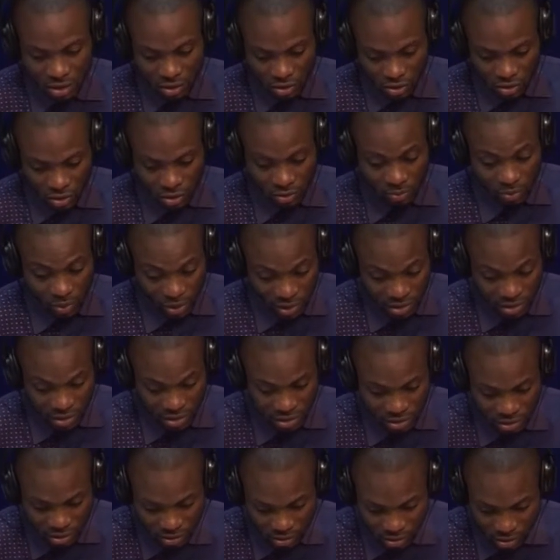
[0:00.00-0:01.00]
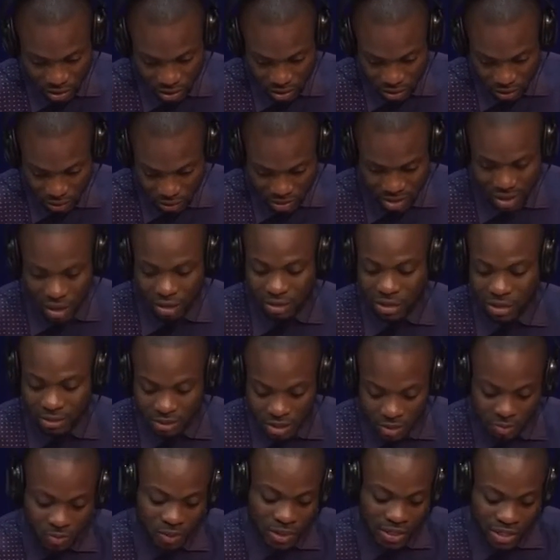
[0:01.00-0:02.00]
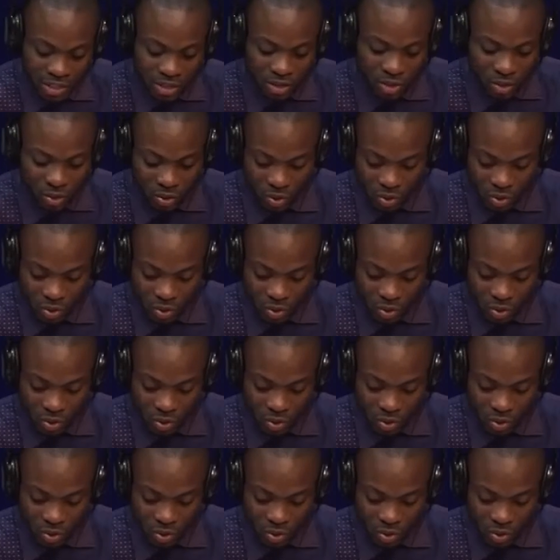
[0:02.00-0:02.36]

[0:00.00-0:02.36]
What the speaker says: to the president, without explaining to